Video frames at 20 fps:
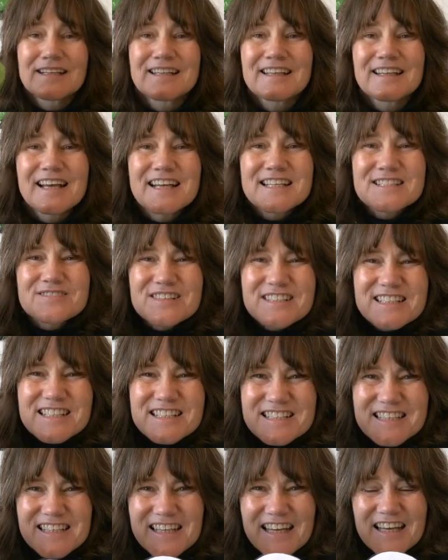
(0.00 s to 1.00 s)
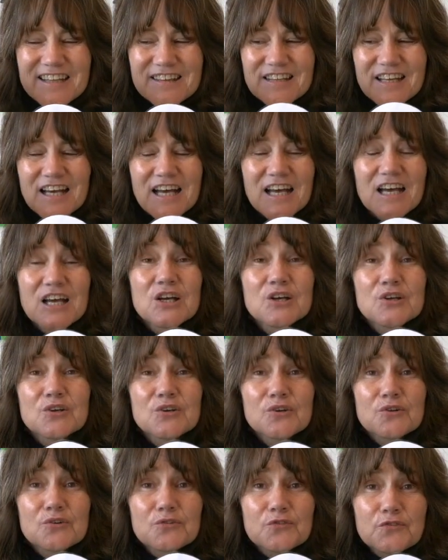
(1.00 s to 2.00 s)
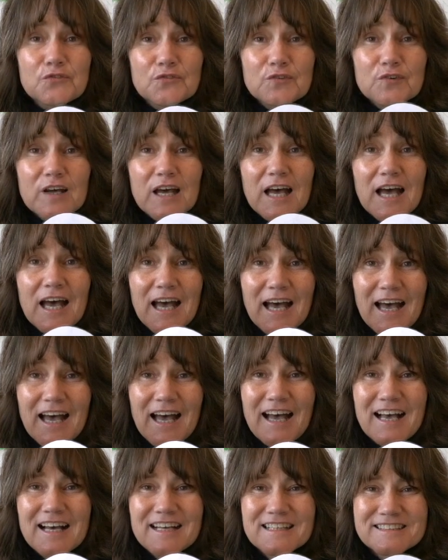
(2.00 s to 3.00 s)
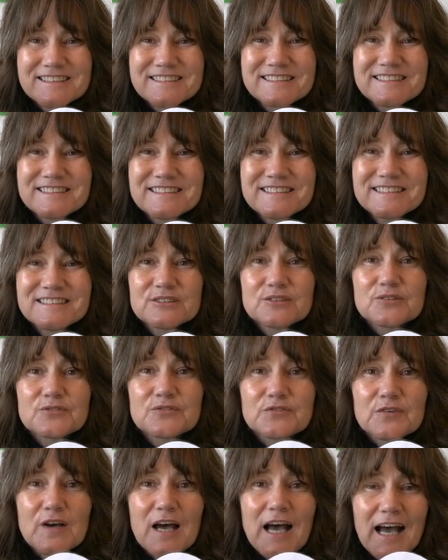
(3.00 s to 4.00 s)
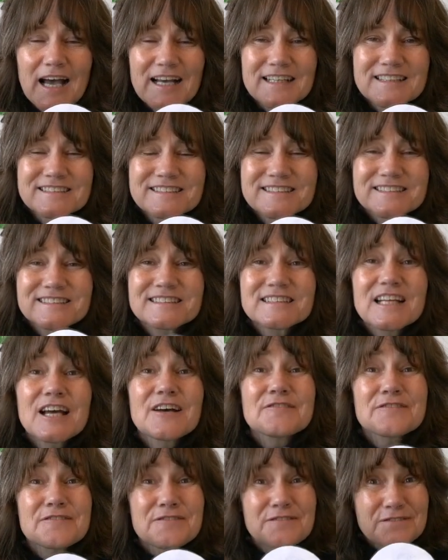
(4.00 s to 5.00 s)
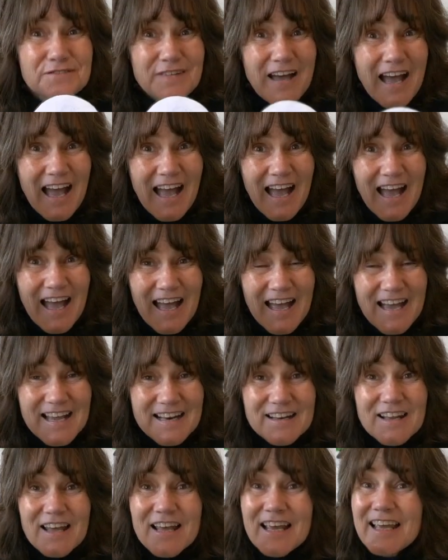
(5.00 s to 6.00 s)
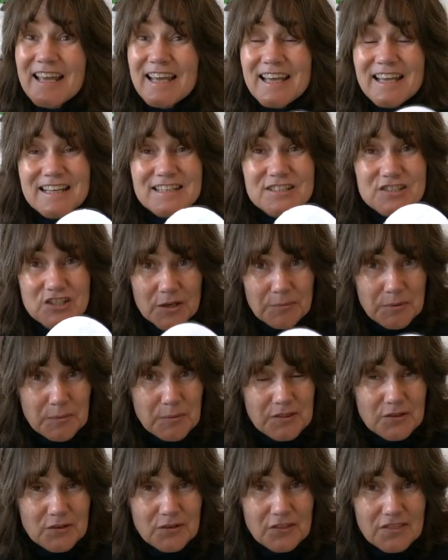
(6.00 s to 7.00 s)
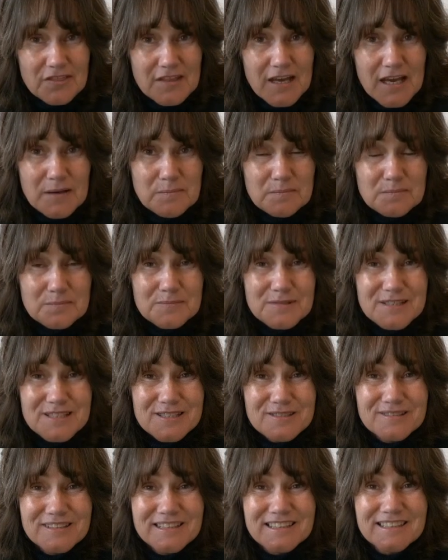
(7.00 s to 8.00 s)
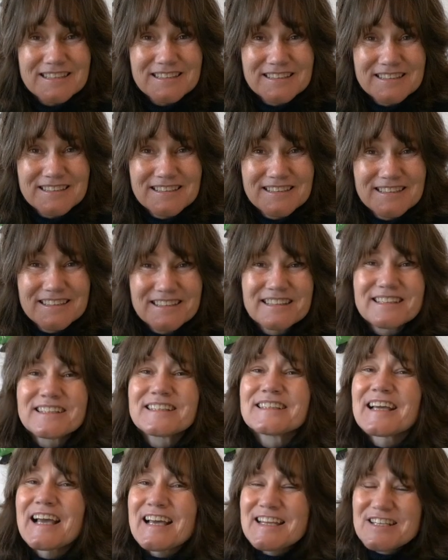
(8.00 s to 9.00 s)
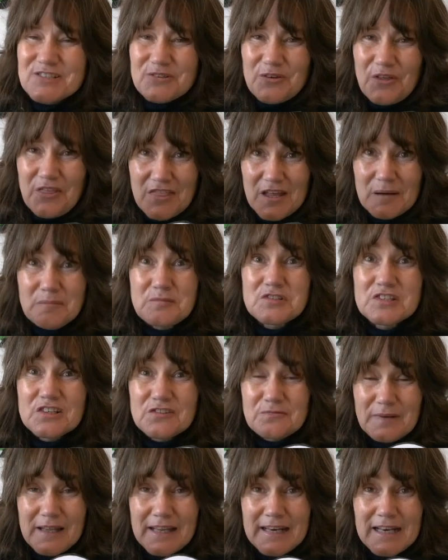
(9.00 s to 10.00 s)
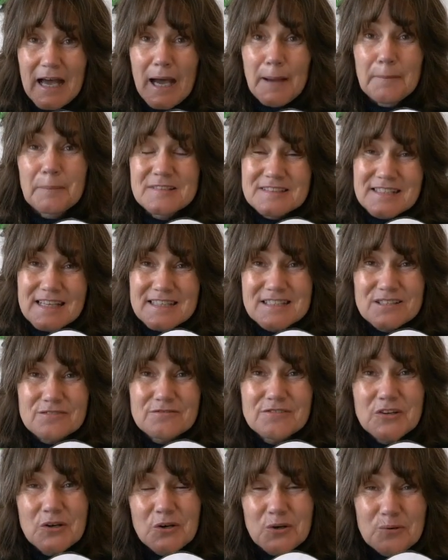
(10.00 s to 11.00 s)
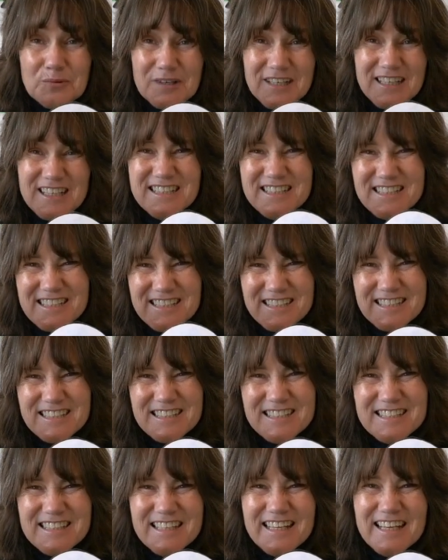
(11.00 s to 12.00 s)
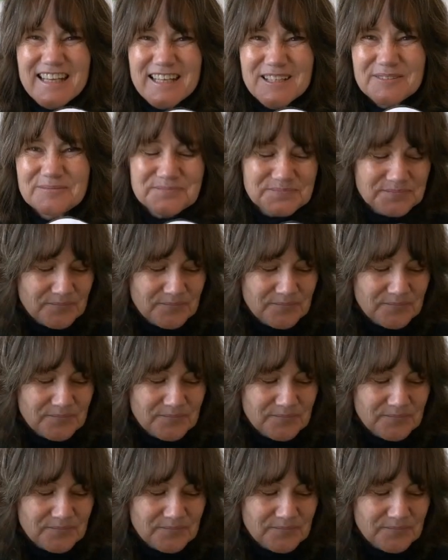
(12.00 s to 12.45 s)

Let's read it together. Ah, mm, ah, mm, fan. Show me with your thumbs. Yes, your thumb should have been up because that's a real word, isn't it?